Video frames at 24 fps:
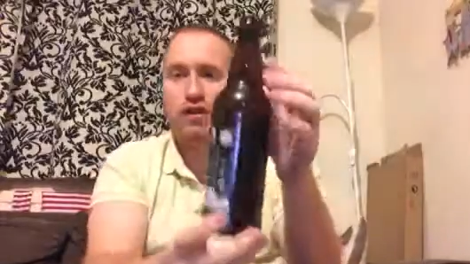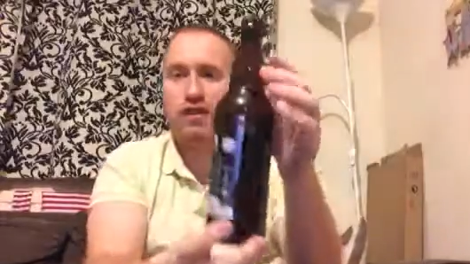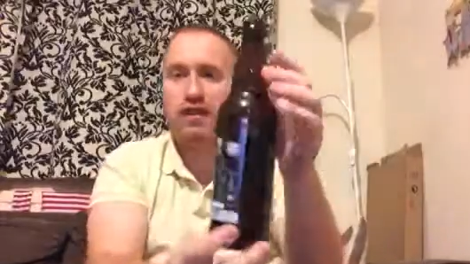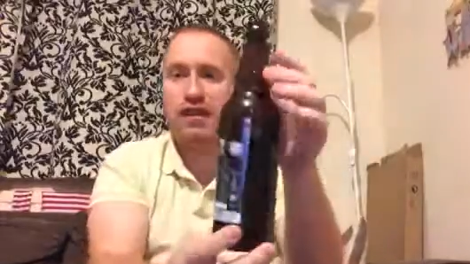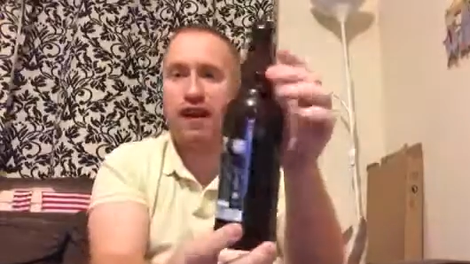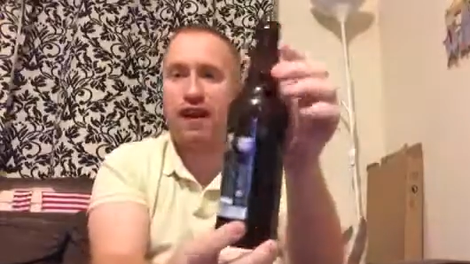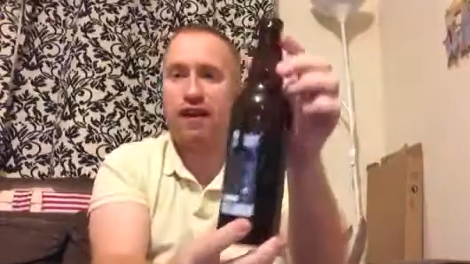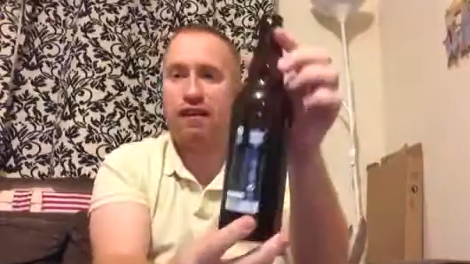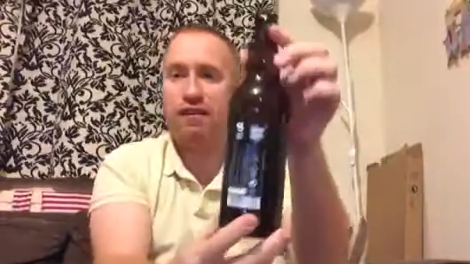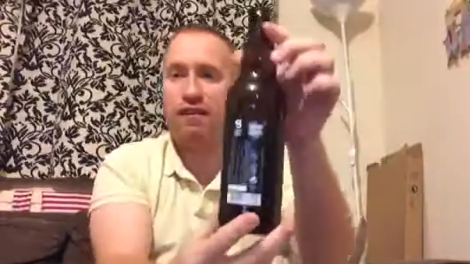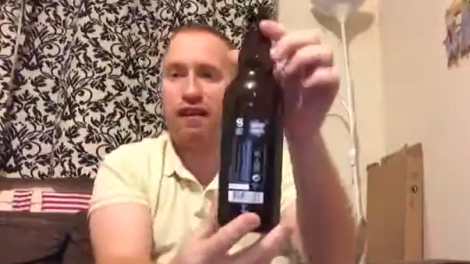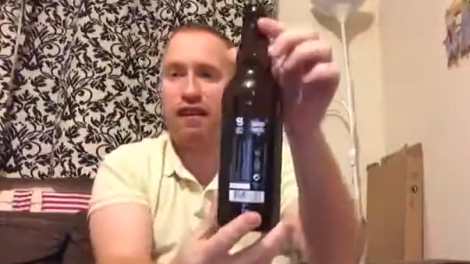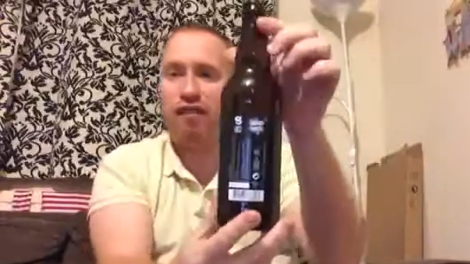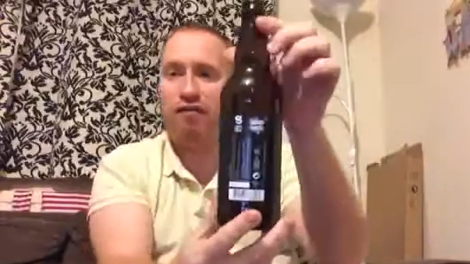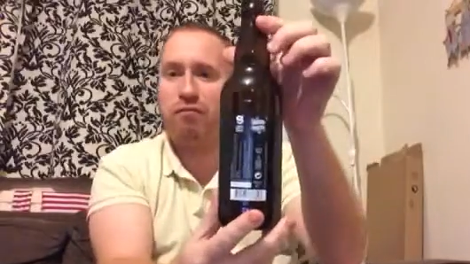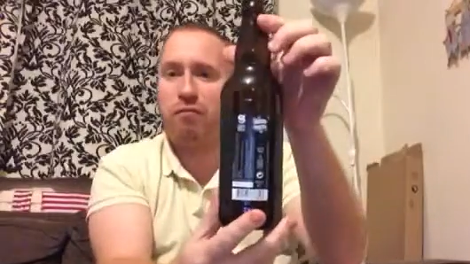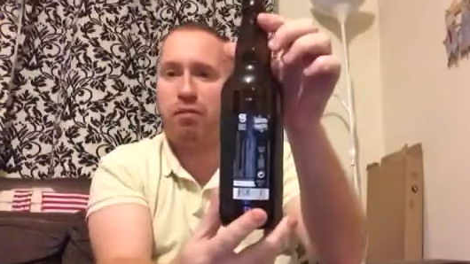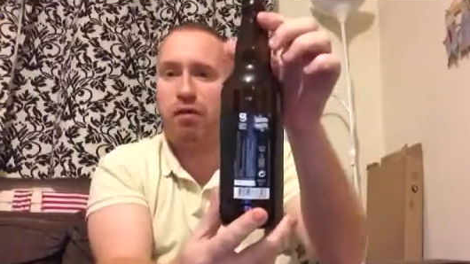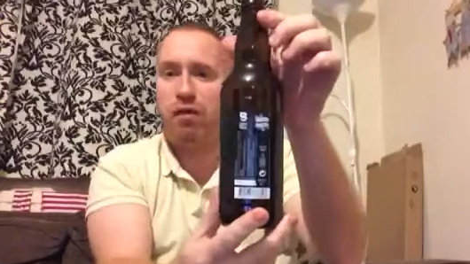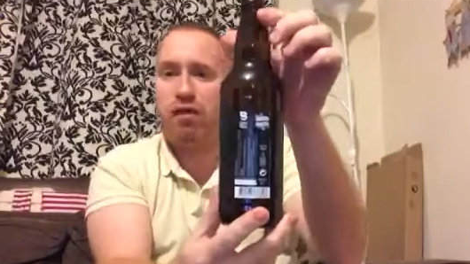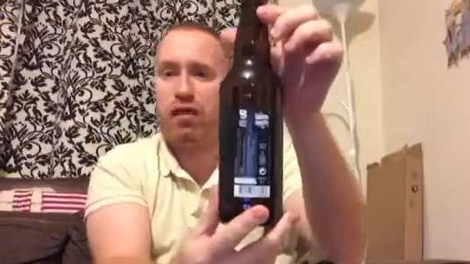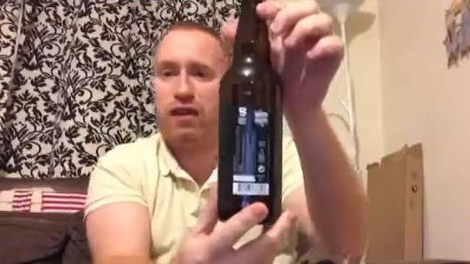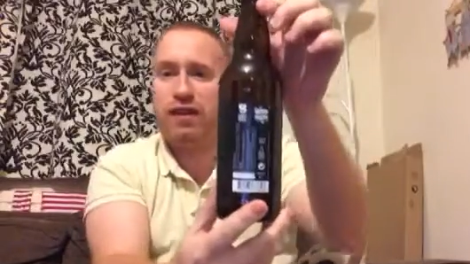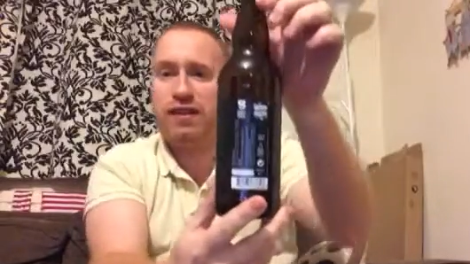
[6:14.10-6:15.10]
on Siren
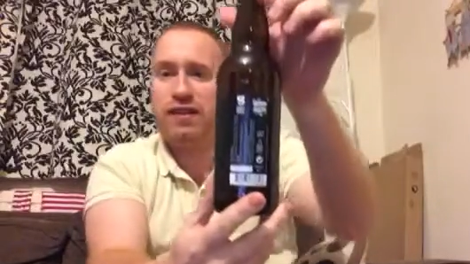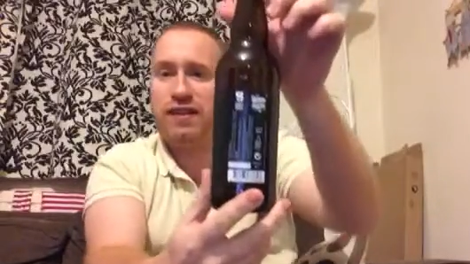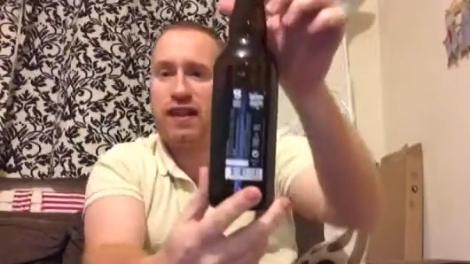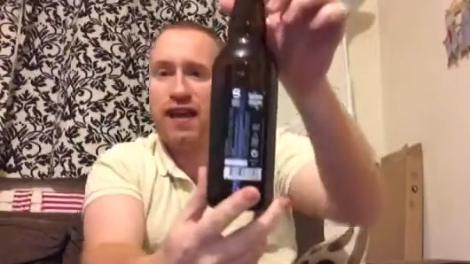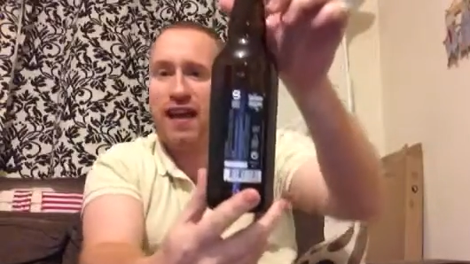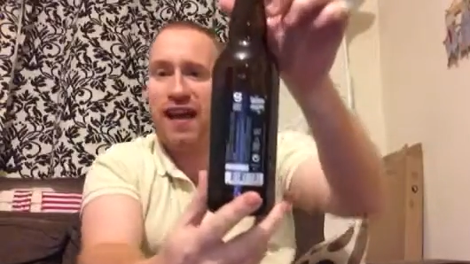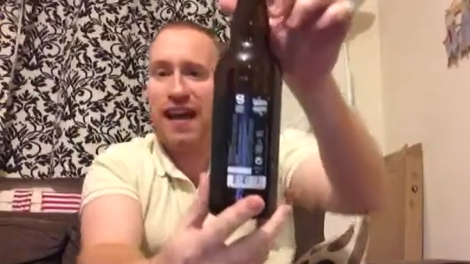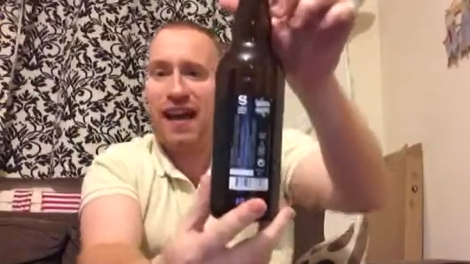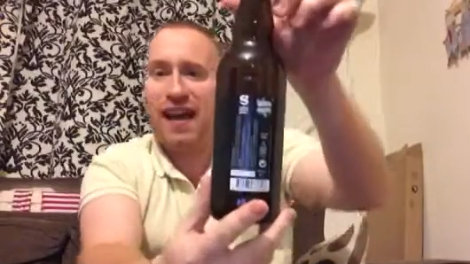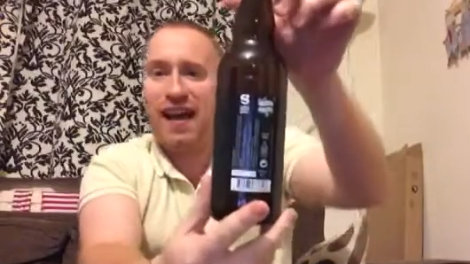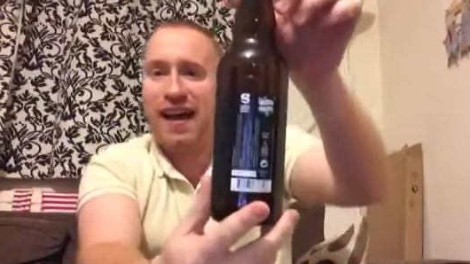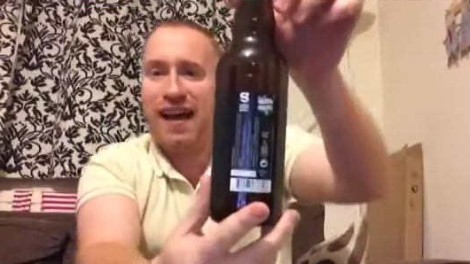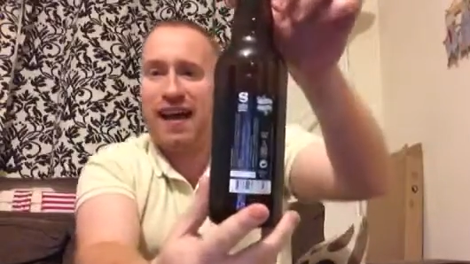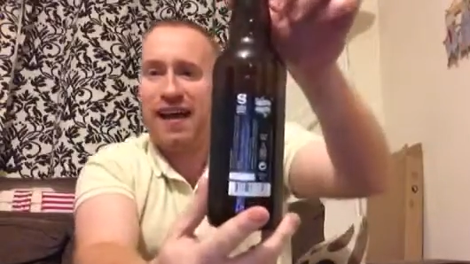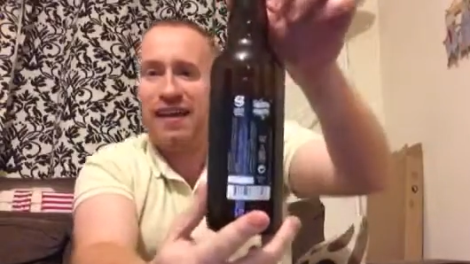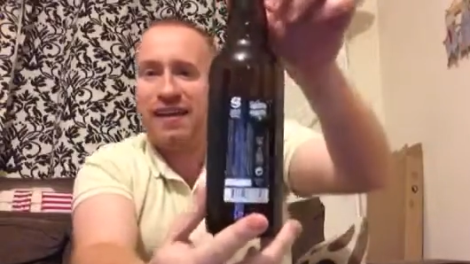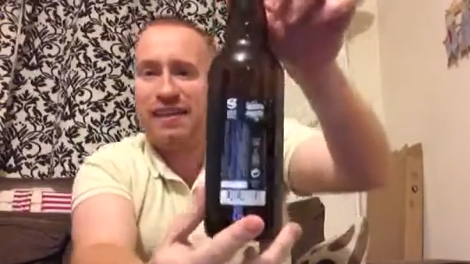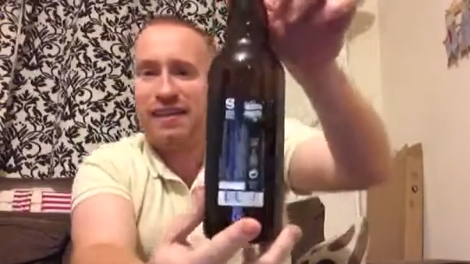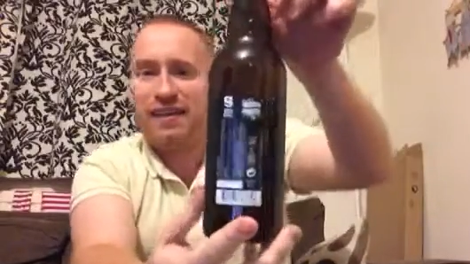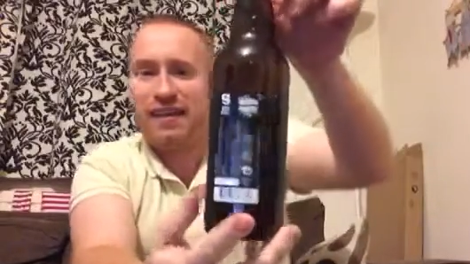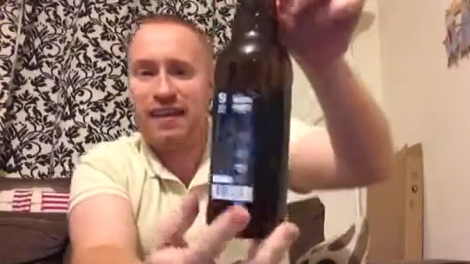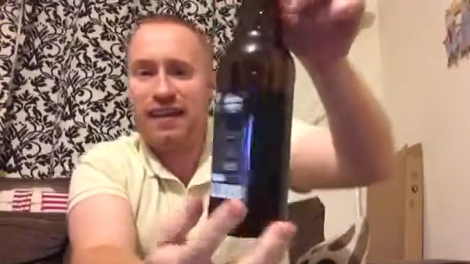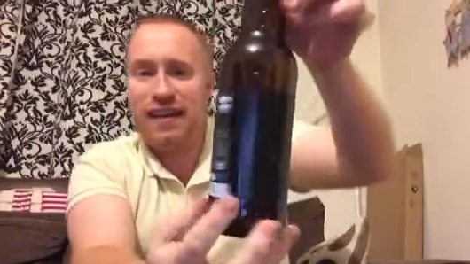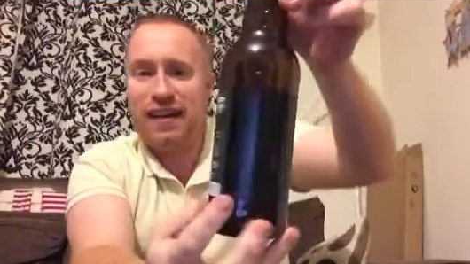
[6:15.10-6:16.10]
Craft breweries
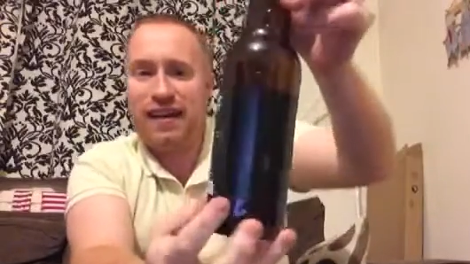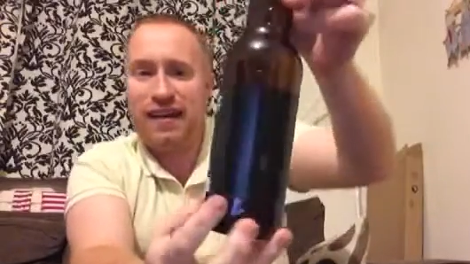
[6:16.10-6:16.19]
and